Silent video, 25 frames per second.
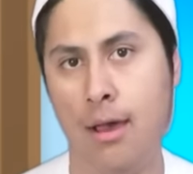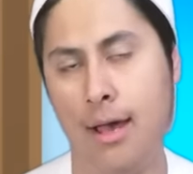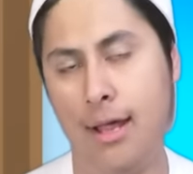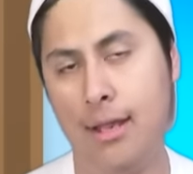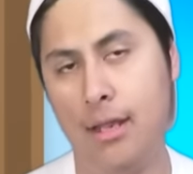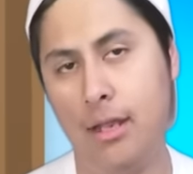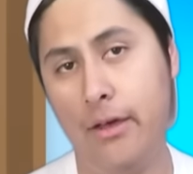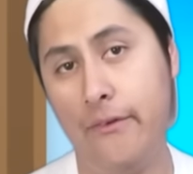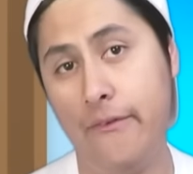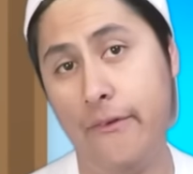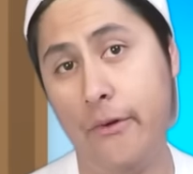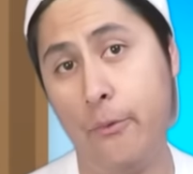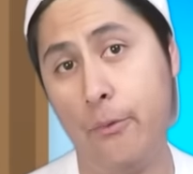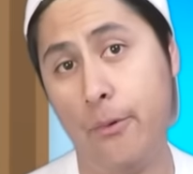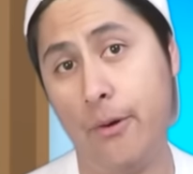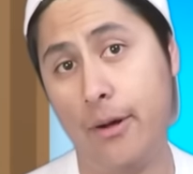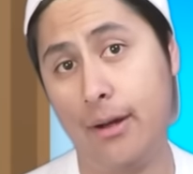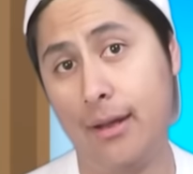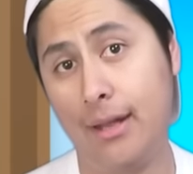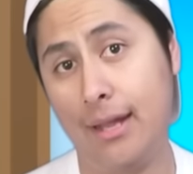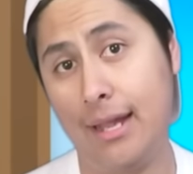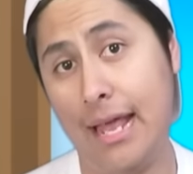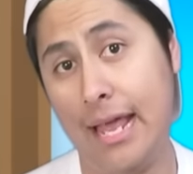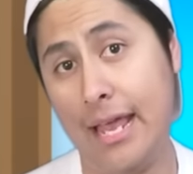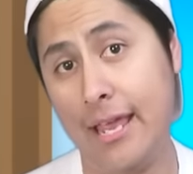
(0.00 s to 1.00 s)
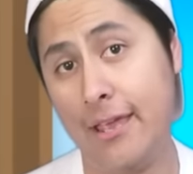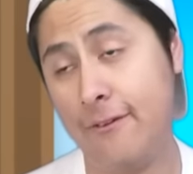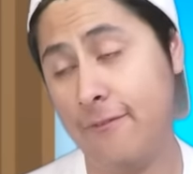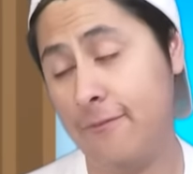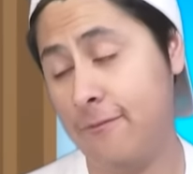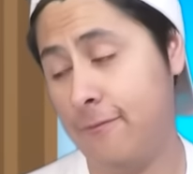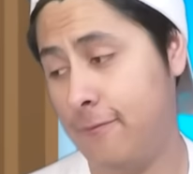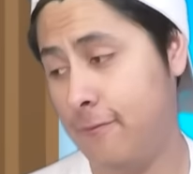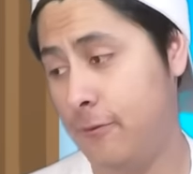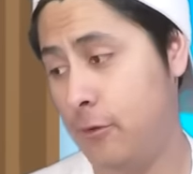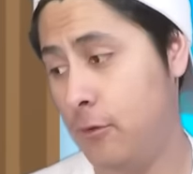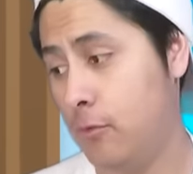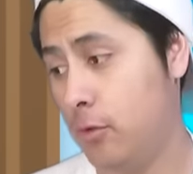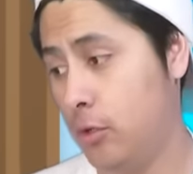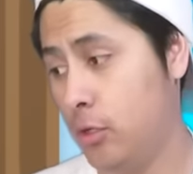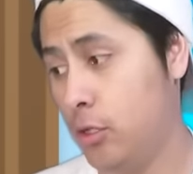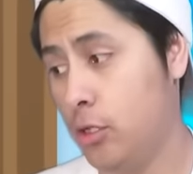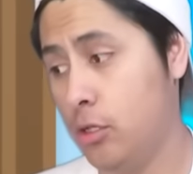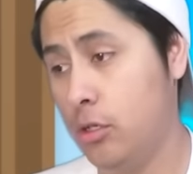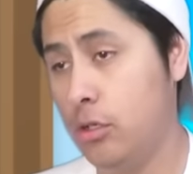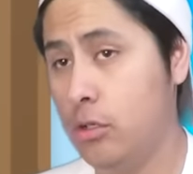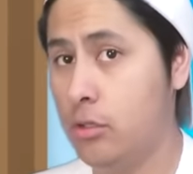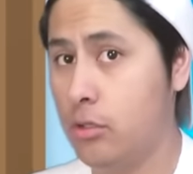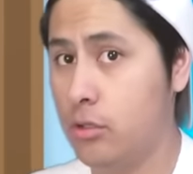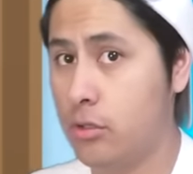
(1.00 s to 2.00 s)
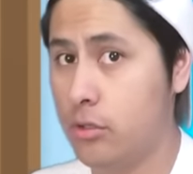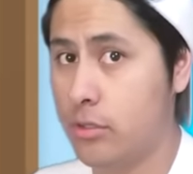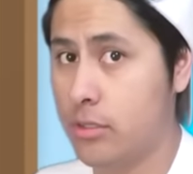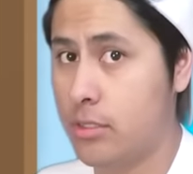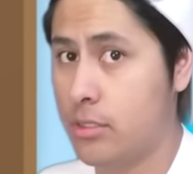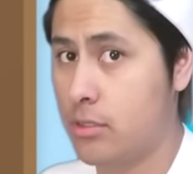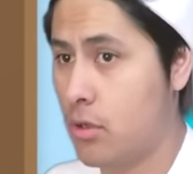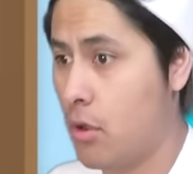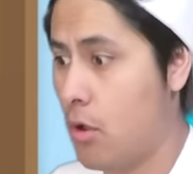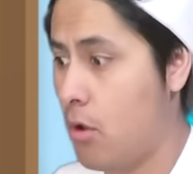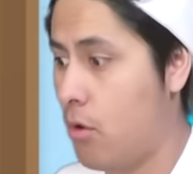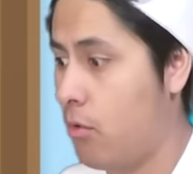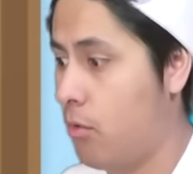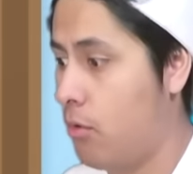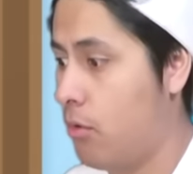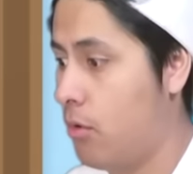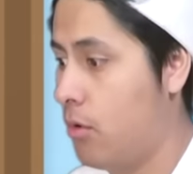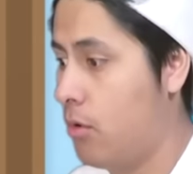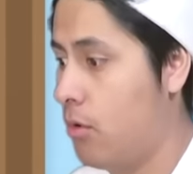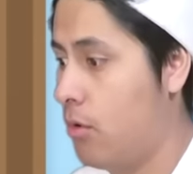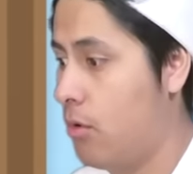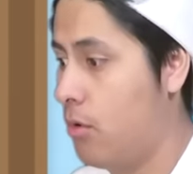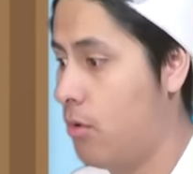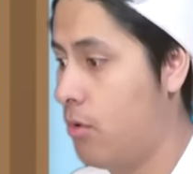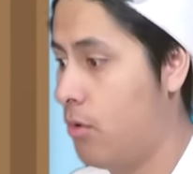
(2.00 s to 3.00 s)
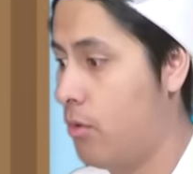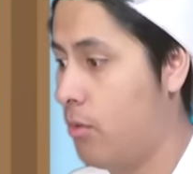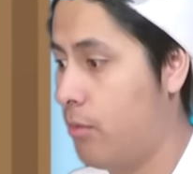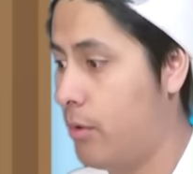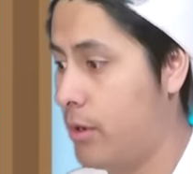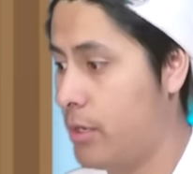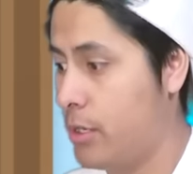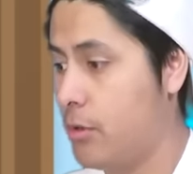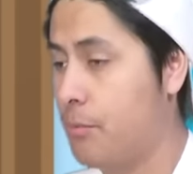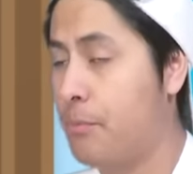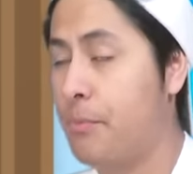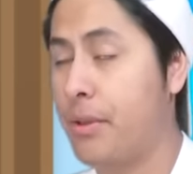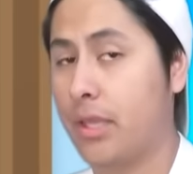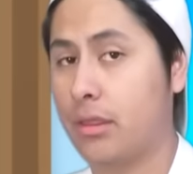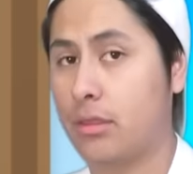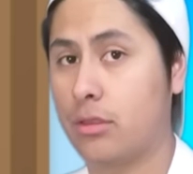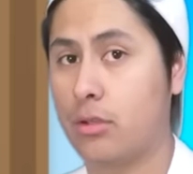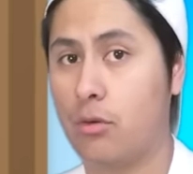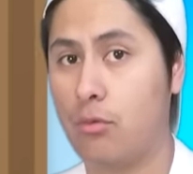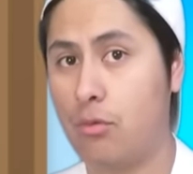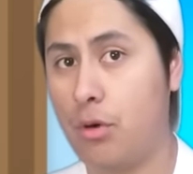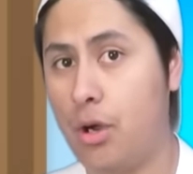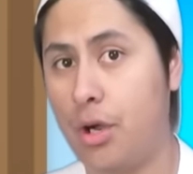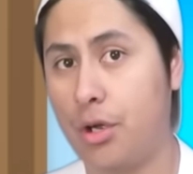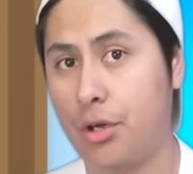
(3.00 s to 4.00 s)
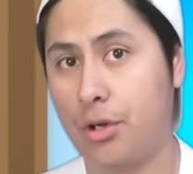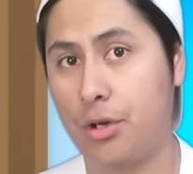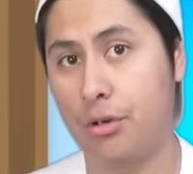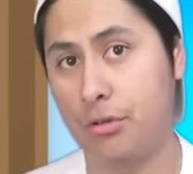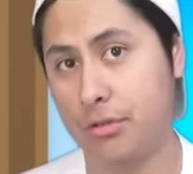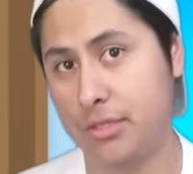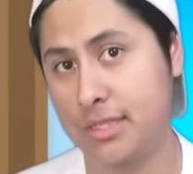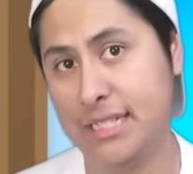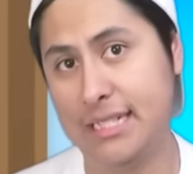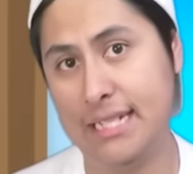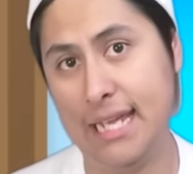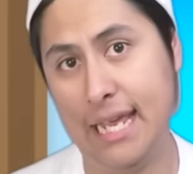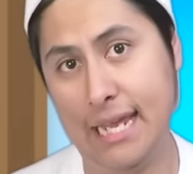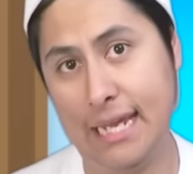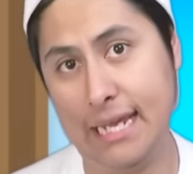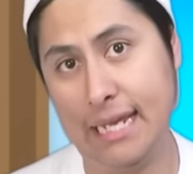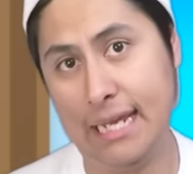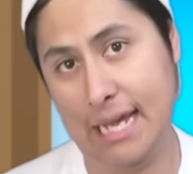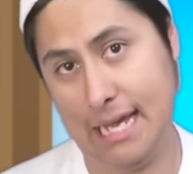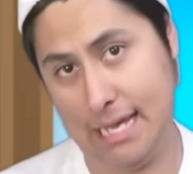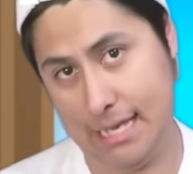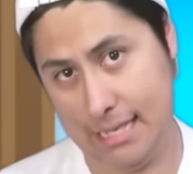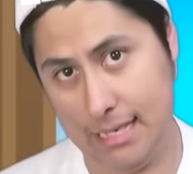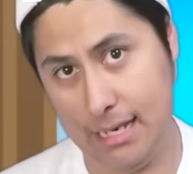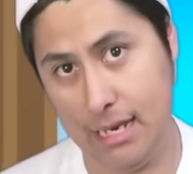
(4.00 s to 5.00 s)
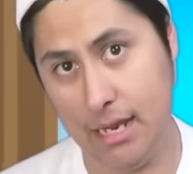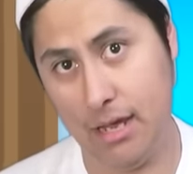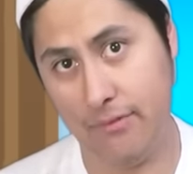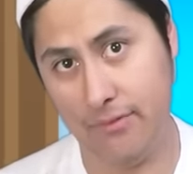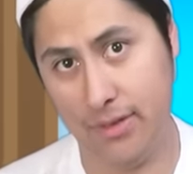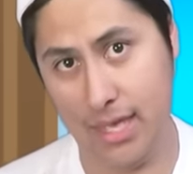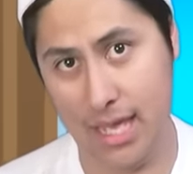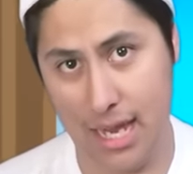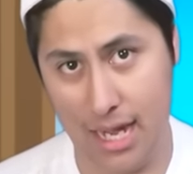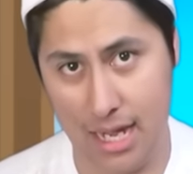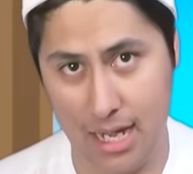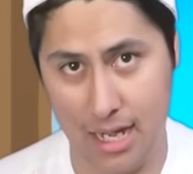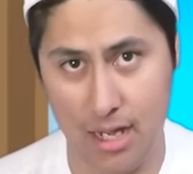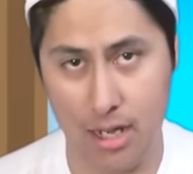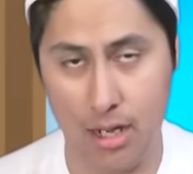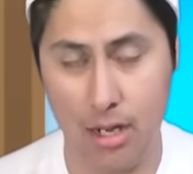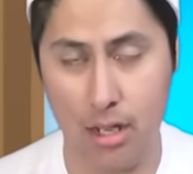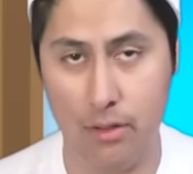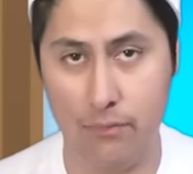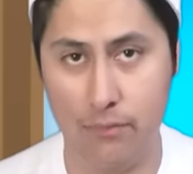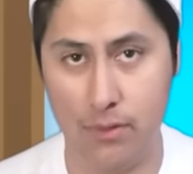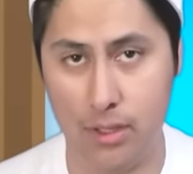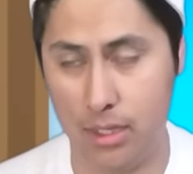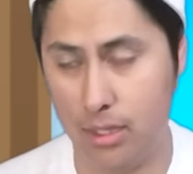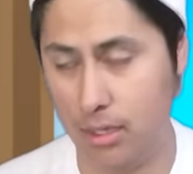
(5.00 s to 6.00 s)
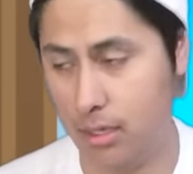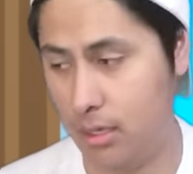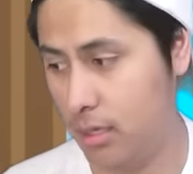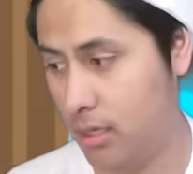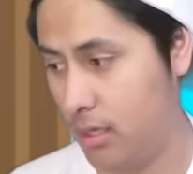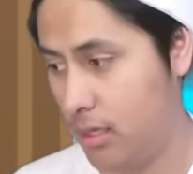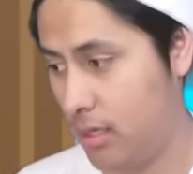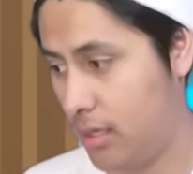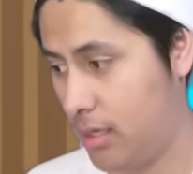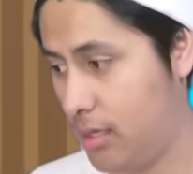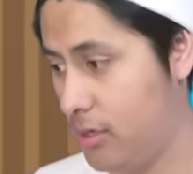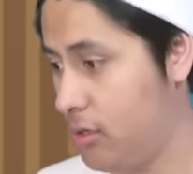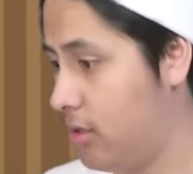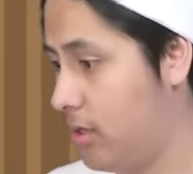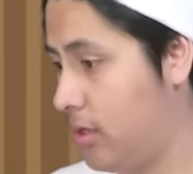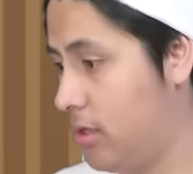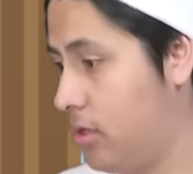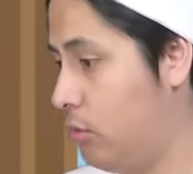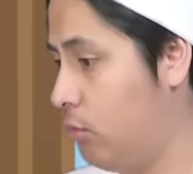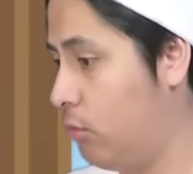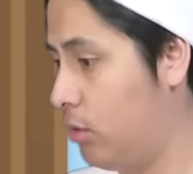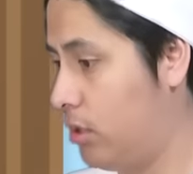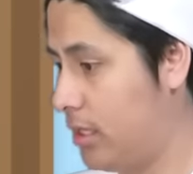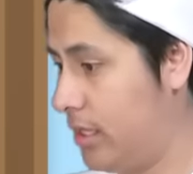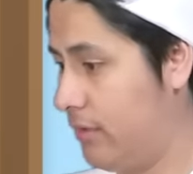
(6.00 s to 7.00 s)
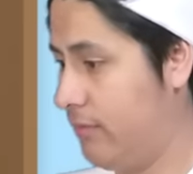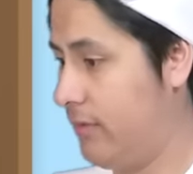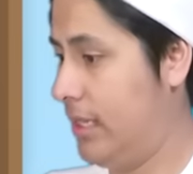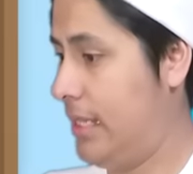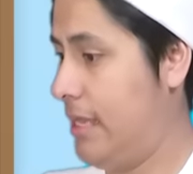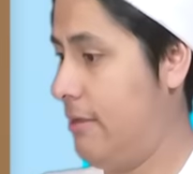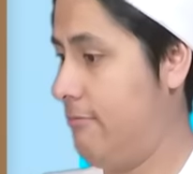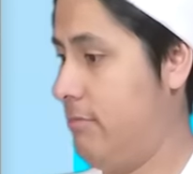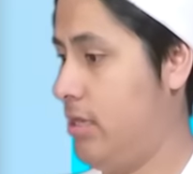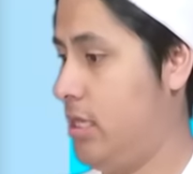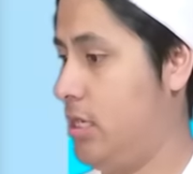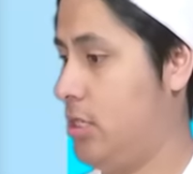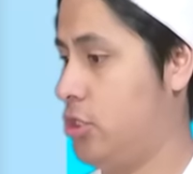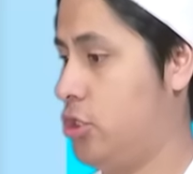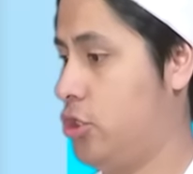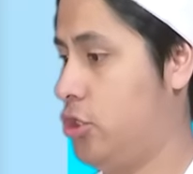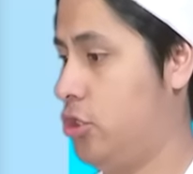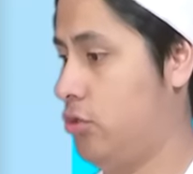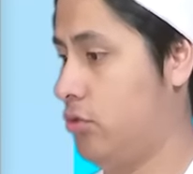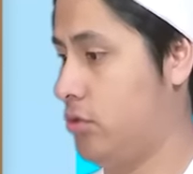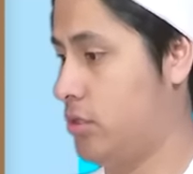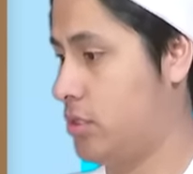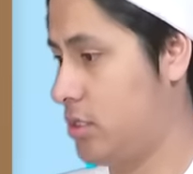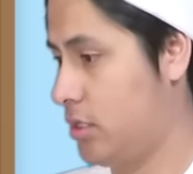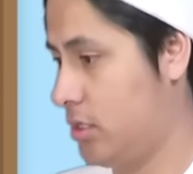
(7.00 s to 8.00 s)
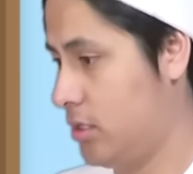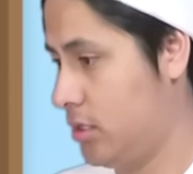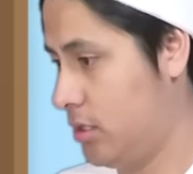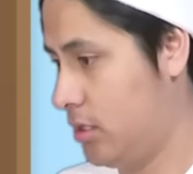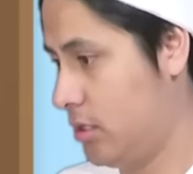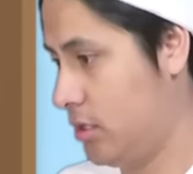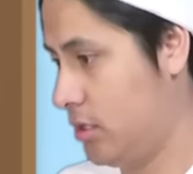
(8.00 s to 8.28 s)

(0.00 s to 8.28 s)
I love it where life you lose when you pick the wrong girl to date. I love it. I love it. You, you won't even let me to choose.